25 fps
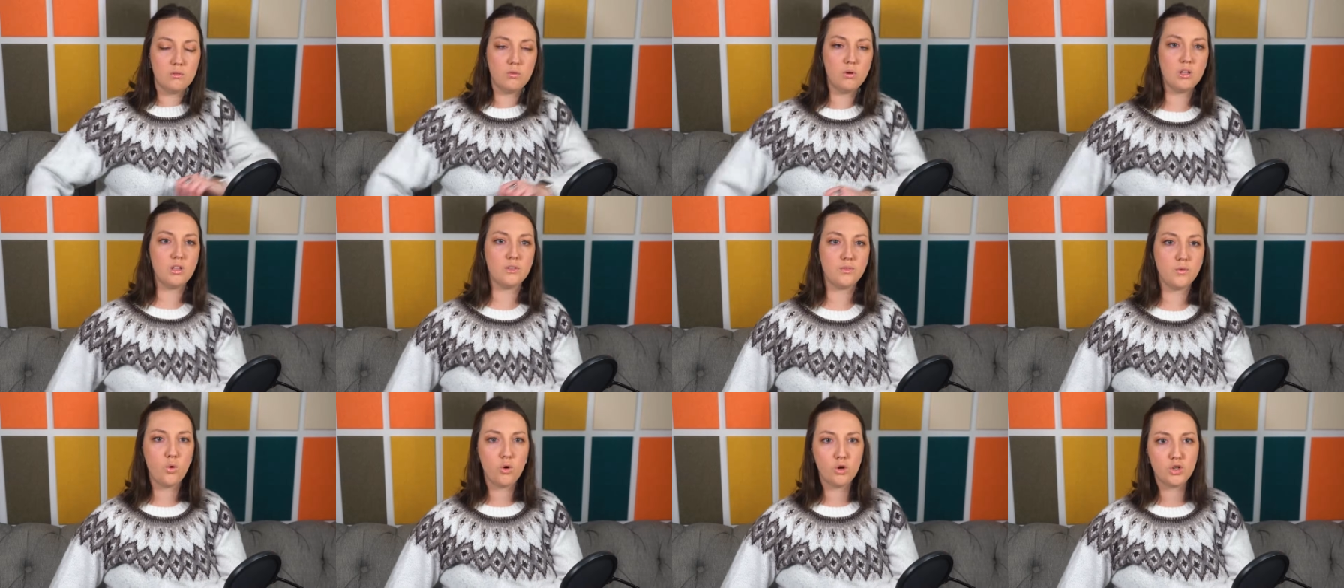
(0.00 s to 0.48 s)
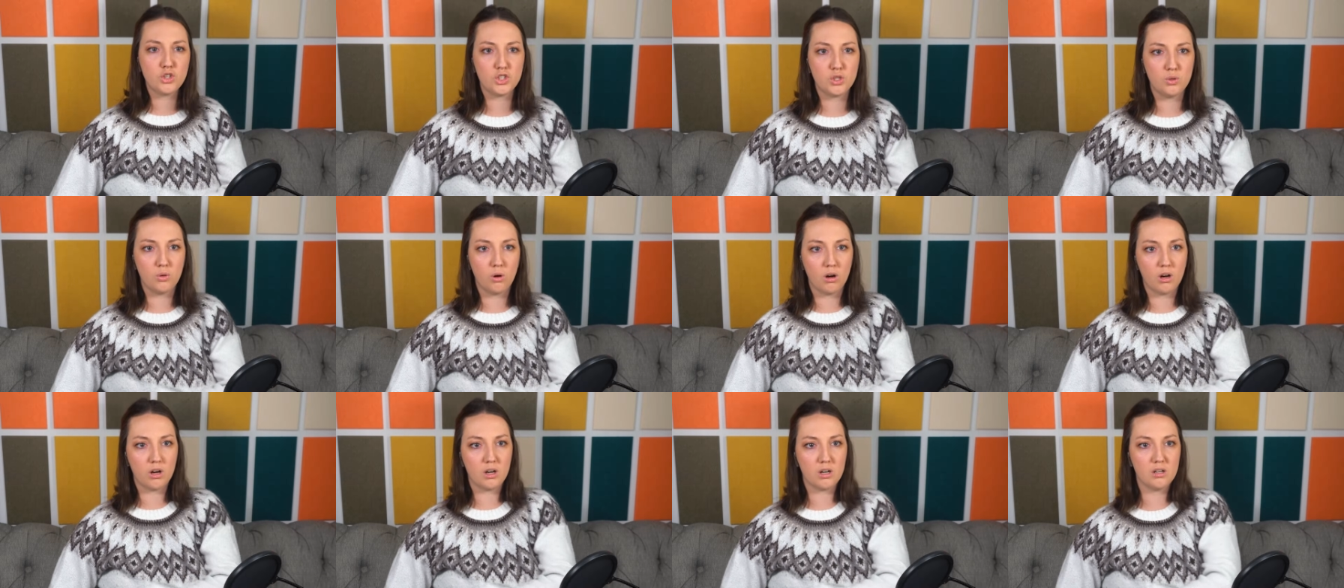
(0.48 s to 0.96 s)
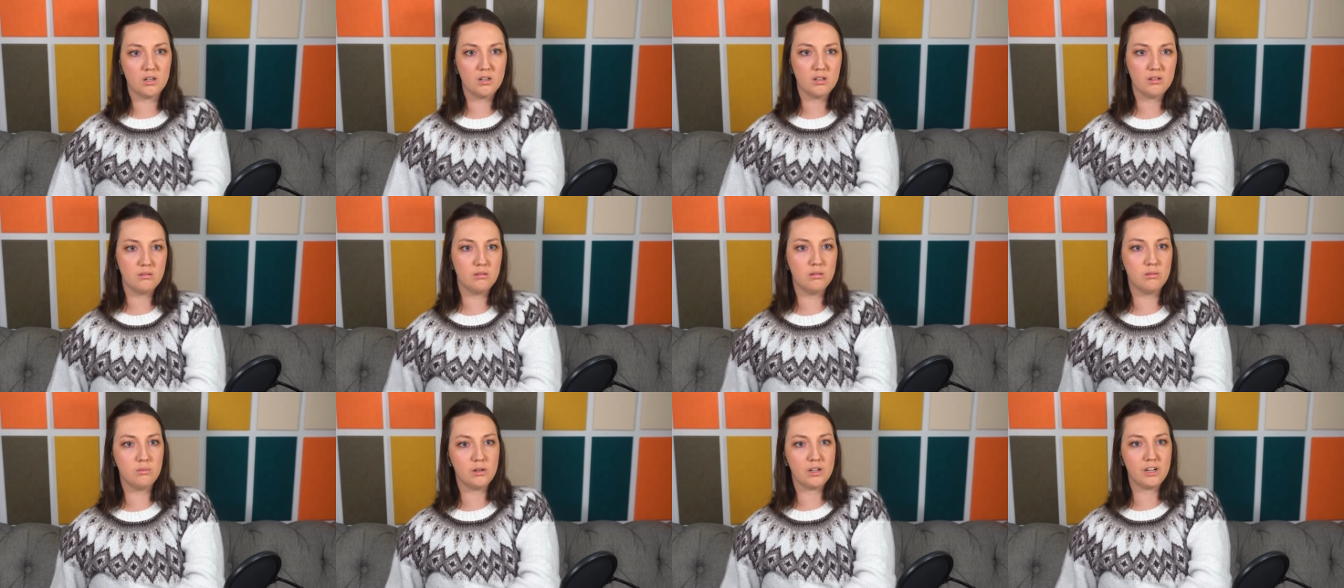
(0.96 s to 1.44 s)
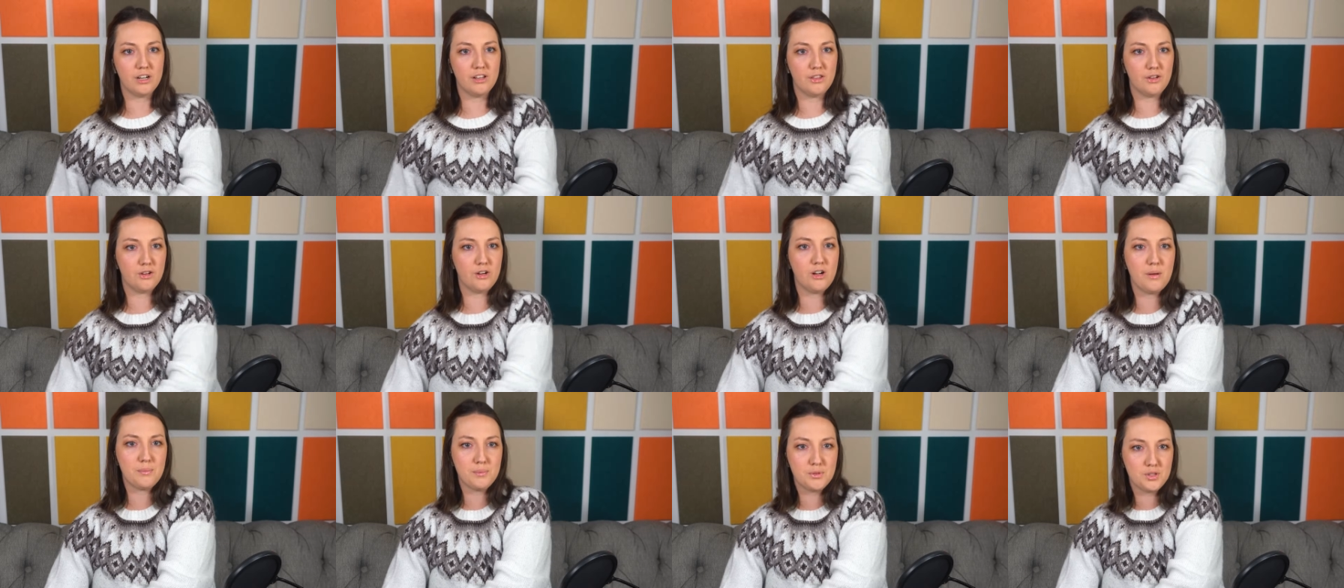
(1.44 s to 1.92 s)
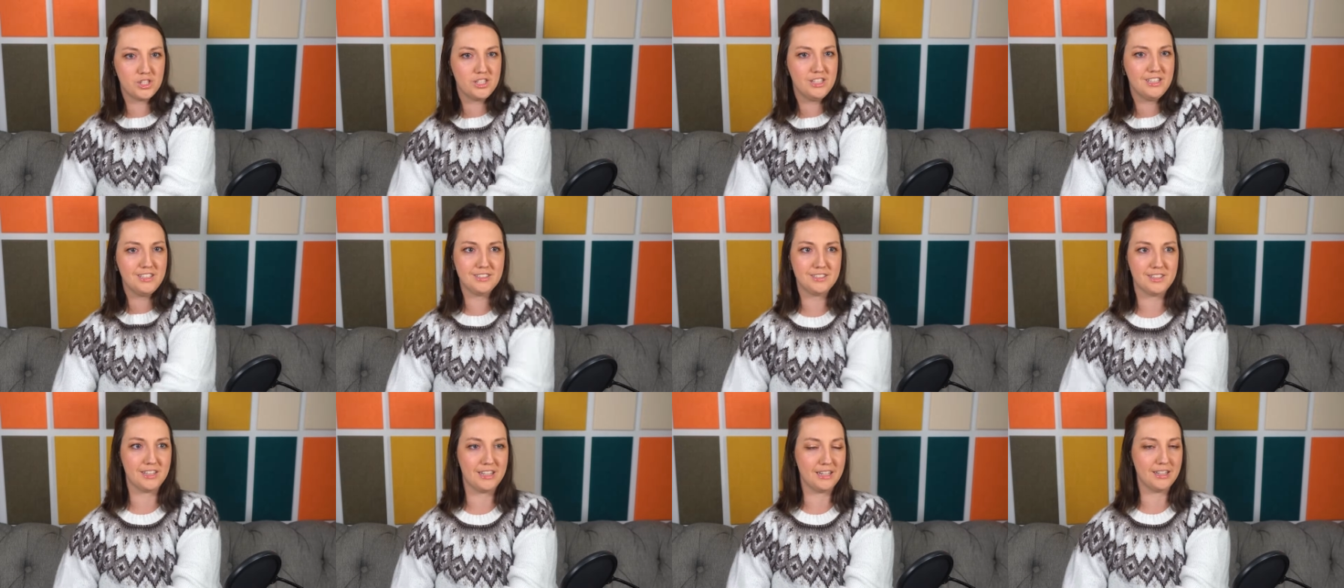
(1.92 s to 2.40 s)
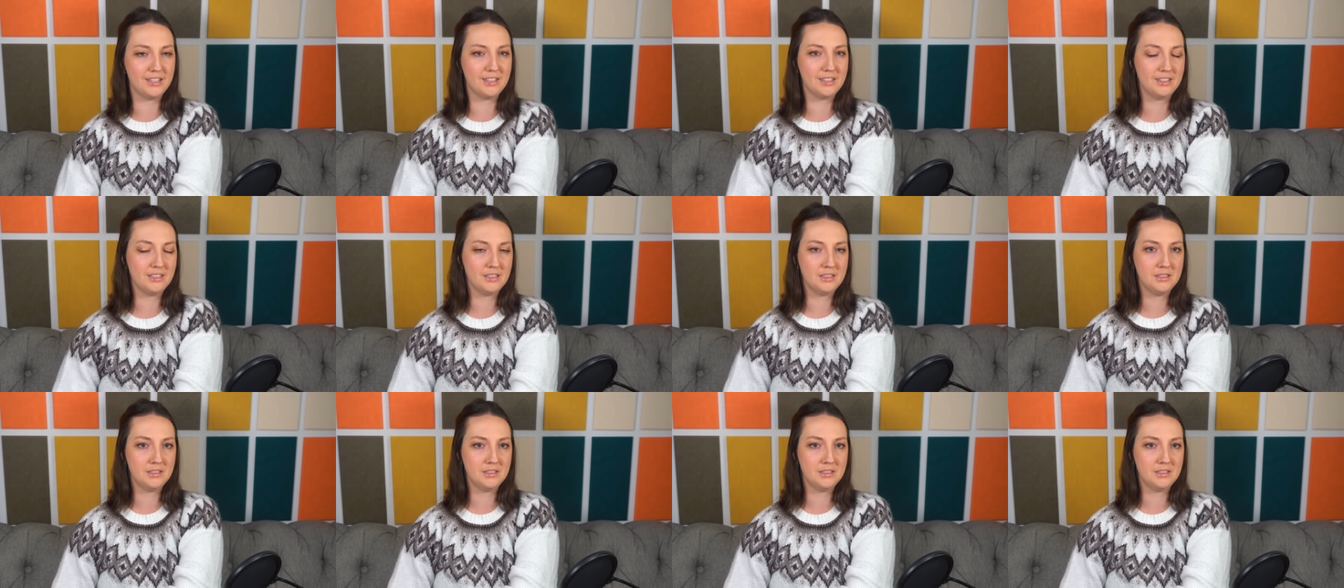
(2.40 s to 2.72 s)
Well, of course you are. What other option is there?